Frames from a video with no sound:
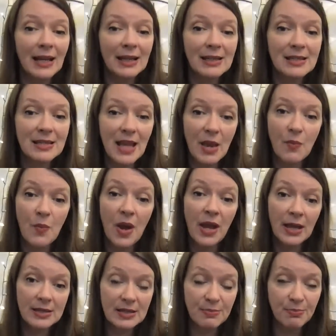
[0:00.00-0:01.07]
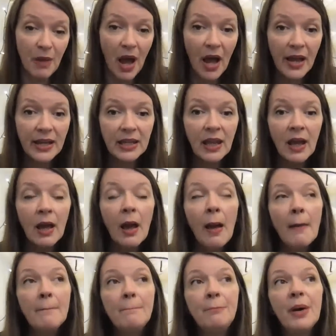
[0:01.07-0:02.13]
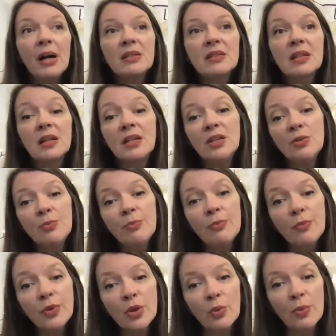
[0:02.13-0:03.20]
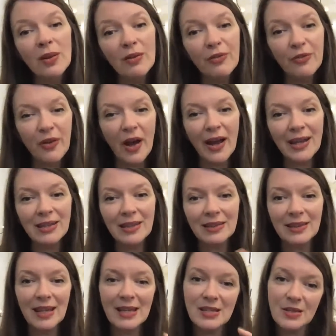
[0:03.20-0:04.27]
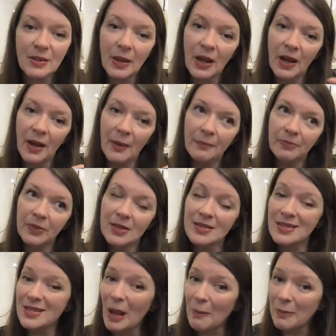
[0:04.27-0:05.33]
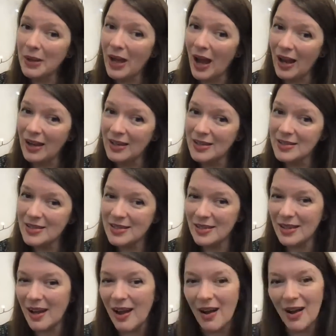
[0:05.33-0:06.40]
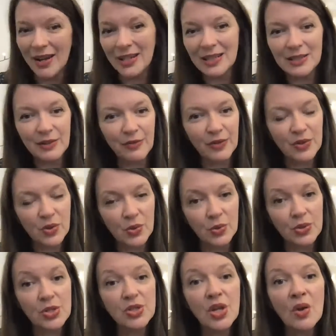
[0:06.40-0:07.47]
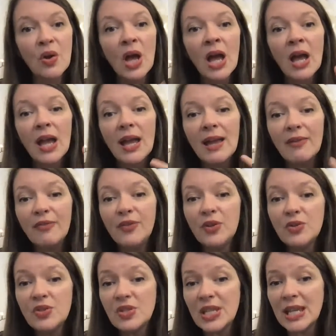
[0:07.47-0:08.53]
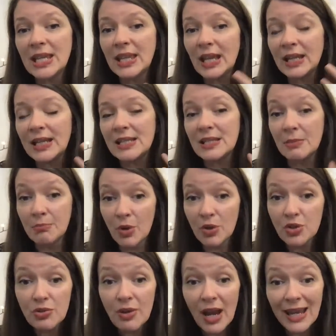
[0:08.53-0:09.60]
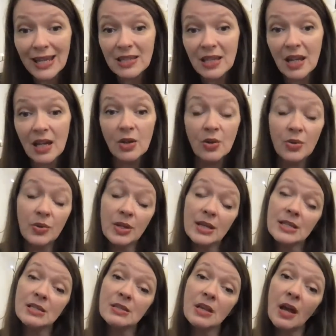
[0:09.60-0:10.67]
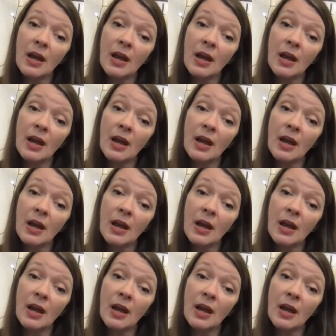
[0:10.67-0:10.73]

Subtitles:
the same way as mine, but you will find that there's some colors are in a different order. So if you see that it's a moderator who is